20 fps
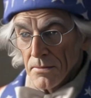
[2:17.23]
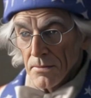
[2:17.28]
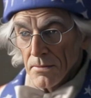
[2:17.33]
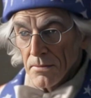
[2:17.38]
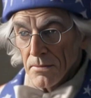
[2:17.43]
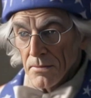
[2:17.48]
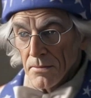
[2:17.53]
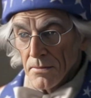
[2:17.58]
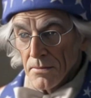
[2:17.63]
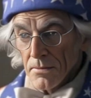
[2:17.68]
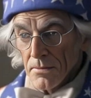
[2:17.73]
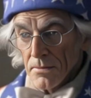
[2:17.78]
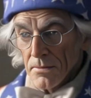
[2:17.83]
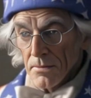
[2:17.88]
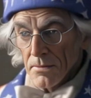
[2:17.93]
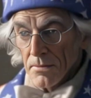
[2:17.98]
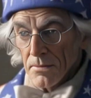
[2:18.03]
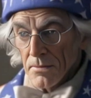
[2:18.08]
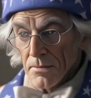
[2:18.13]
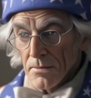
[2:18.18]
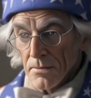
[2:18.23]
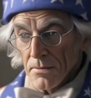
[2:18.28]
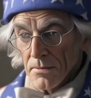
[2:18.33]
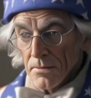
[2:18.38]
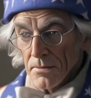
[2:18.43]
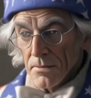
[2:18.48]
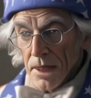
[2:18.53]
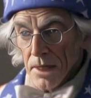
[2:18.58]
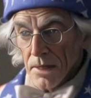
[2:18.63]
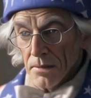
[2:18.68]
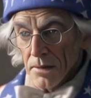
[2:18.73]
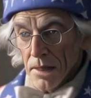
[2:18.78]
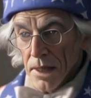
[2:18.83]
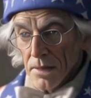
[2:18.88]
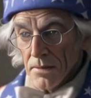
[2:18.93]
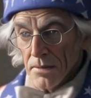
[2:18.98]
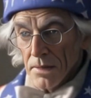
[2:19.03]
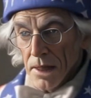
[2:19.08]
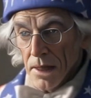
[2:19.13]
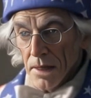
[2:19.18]
The decision to use the
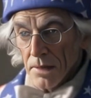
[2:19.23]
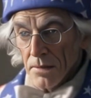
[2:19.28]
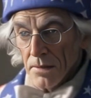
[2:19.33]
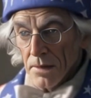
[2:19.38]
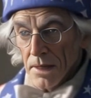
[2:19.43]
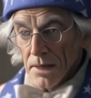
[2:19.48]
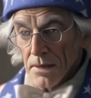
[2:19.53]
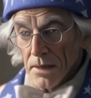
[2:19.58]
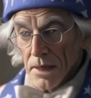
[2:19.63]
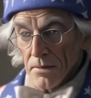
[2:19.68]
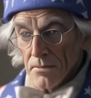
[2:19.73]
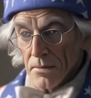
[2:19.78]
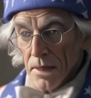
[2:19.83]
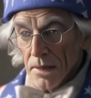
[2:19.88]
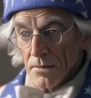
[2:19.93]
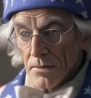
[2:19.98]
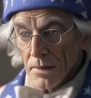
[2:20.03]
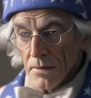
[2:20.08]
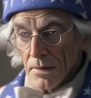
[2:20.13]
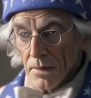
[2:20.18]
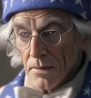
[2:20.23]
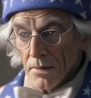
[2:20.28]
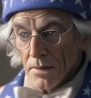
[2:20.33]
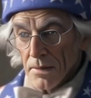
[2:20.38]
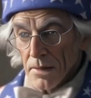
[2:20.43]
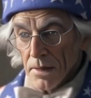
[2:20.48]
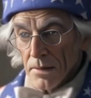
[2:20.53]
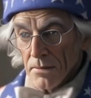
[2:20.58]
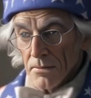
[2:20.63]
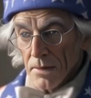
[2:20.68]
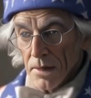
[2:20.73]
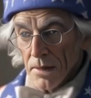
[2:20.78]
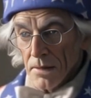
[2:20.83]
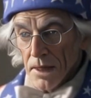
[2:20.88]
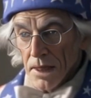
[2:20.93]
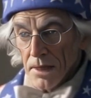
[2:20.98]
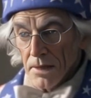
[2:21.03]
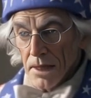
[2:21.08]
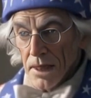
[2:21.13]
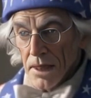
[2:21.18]
U.S. dollar as the primary reserve
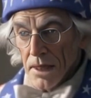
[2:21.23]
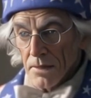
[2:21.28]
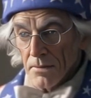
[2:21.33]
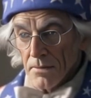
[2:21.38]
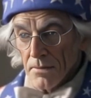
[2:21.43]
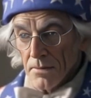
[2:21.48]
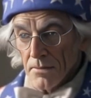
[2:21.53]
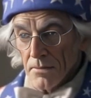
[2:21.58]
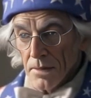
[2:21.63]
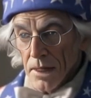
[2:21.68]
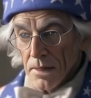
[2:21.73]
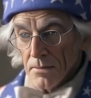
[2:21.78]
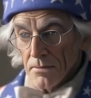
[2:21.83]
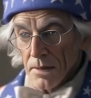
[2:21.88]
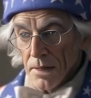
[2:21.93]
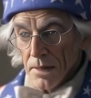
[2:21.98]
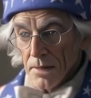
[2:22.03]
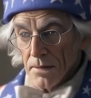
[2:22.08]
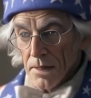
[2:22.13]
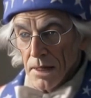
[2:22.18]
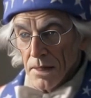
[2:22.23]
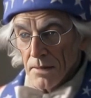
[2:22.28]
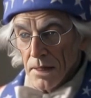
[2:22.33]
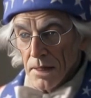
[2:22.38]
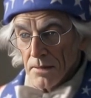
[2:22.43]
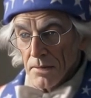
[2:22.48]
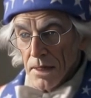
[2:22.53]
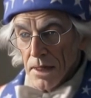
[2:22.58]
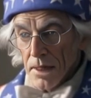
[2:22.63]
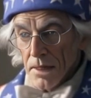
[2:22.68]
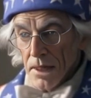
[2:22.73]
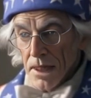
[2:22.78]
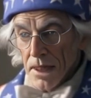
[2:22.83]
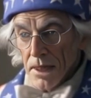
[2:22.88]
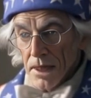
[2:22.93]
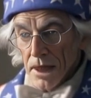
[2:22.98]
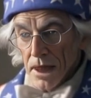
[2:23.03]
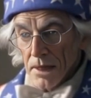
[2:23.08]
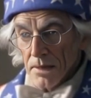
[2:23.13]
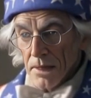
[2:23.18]
currency conferred significant
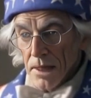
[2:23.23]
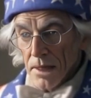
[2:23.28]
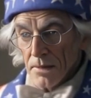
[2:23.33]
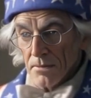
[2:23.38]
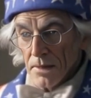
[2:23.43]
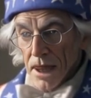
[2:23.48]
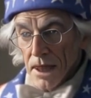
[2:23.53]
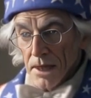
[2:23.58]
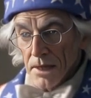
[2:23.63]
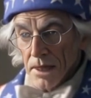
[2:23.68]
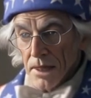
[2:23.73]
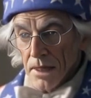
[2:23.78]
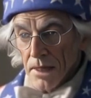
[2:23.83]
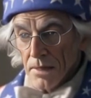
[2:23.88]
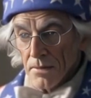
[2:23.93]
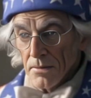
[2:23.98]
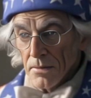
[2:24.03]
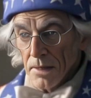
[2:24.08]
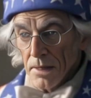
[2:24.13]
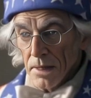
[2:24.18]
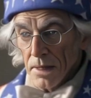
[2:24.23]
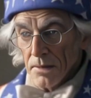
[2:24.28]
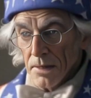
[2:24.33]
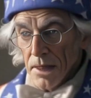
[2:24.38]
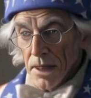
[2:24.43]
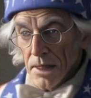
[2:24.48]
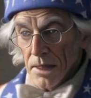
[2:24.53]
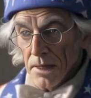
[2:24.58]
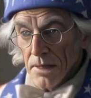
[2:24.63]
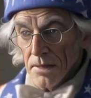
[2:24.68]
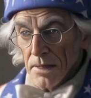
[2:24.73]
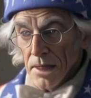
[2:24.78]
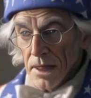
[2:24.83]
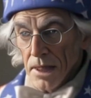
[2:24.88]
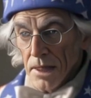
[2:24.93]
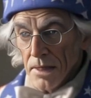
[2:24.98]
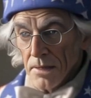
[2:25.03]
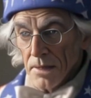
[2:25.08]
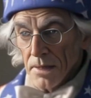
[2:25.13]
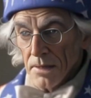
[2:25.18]
economic advantages for the United
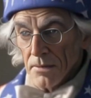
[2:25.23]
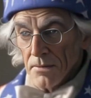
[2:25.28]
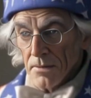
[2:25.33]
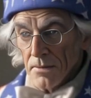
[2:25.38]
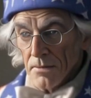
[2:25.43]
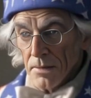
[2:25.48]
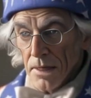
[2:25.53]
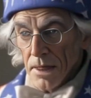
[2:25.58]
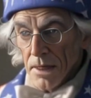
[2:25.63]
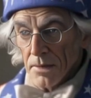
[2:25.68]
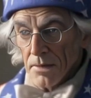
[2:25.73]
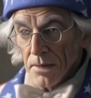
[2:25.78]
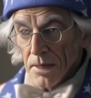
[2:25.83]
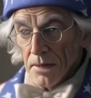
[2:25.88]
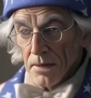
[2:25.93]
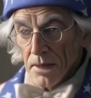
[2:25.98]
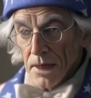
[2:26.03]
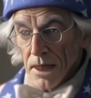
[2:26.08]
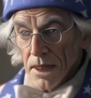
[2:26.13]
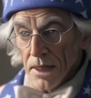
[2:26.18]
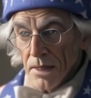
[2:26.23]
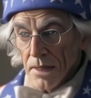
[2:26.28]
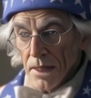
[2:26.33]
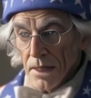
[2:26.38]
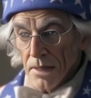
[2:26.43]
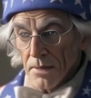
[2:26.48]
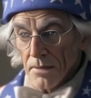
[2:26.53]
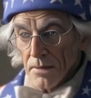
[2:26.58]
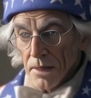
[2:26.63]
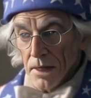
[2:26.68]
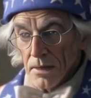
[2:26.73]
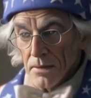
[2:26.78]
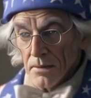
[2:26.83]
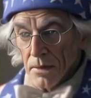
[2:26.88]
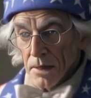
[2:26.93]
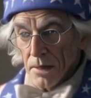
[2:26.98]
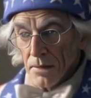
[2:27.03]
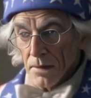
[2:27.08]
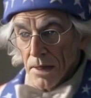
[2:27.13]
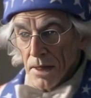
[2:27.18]
States, contributing to its
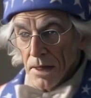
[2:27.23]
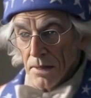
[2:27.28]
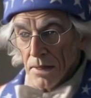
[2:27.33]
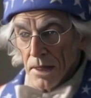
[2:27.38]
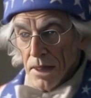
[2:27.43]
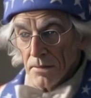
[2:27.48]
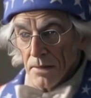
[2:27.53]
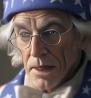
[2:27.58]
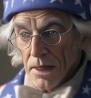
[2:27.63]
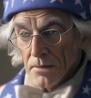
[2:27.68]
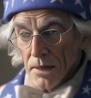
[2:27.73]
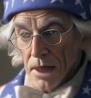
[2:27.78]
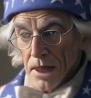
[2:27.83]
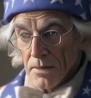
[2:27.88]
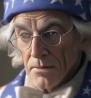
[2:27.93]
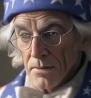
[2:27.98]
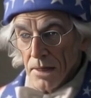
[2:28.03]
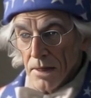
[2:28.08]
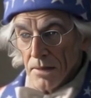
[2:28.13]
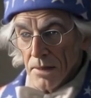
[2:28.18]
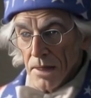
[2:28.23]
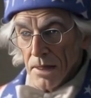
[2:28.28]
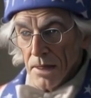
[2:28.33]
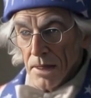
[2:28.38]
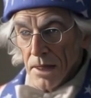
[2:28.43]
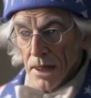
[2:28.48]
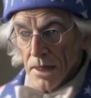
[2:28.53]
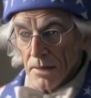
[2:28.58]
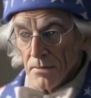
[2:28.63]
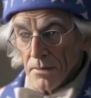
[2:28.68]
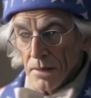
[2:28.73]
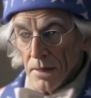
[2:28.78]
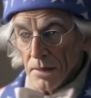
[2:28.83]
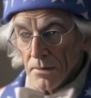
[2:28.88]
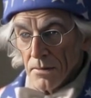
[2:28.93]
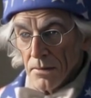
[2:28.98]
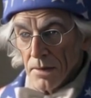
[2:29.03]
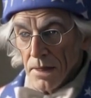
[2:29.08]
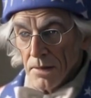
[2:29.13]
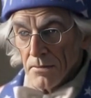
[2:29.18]
post-war economic prosperity and
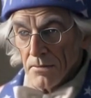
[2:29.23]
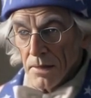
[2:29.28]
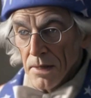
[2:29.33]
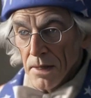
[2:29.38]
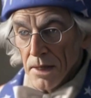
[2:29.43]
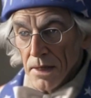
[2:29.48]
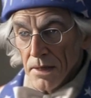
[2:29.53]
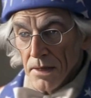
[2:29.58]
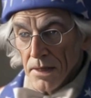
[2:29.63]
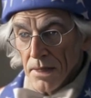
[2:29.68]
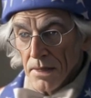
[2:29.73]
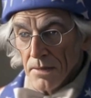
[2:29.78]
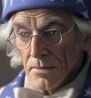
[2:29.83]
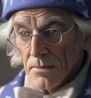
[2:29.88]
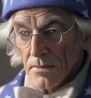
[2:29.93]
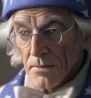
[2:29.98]
global influence.